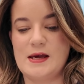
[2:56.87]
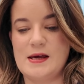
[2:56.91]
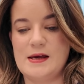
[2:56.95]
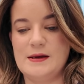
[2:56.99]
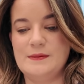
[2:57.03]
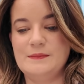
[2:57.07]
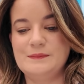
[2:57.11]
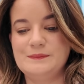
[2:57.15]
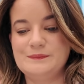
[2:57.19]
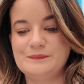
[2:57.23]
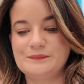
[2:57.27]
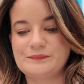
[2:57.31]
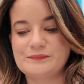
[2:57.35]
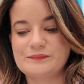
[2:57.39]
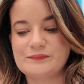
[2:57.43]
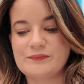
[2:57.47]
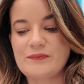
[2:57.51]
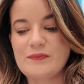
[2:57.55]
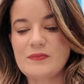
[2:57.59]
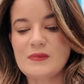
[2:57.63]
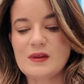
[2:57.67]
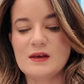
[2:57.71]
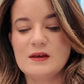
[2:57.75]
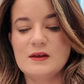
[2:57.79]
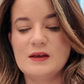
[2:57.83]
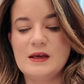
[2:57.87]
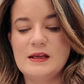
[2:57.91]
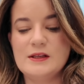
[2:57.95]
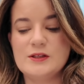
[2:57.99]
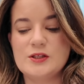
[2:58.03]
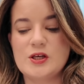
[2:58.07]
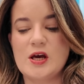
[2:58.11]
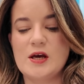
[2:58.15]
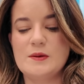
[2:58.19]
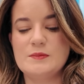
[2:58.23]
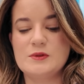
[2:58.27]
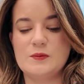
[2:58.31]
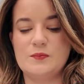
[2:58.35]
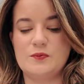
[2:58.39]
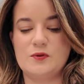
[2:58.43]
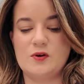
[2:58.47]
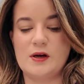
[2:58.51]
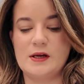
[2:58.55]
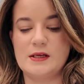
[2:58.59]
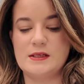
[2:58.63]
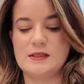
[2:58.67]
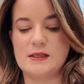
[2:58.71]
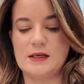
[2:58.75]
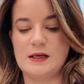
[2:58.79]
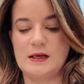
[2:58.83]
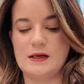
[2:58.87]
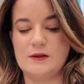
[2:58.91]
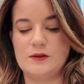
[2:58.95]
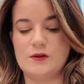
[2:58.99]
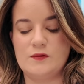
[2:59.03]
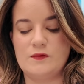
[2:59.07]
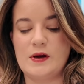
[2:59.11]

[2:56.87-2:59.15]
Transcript: here. In terms of pricing,